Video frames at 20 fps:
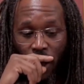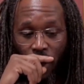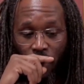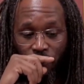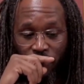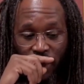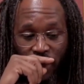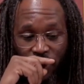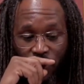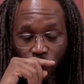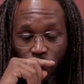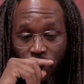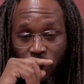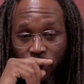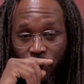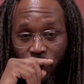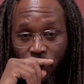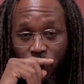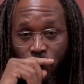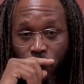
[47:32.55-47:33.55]
that you can
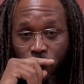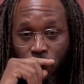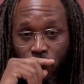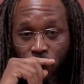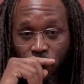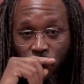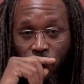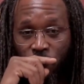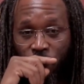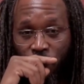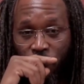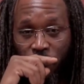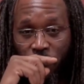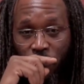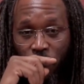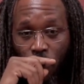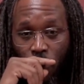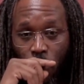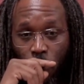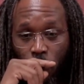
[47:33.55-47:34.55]
use for
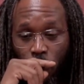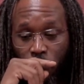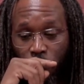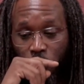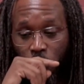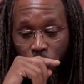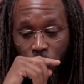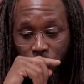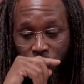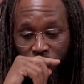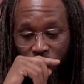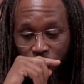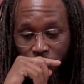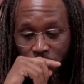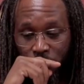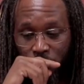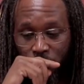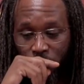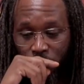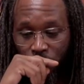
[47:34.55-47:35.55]
your own
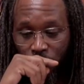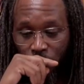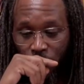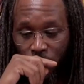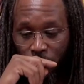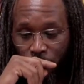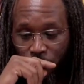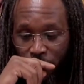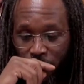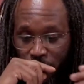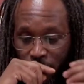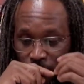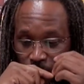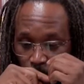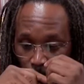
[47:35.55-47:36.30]
nourishment, right? Read.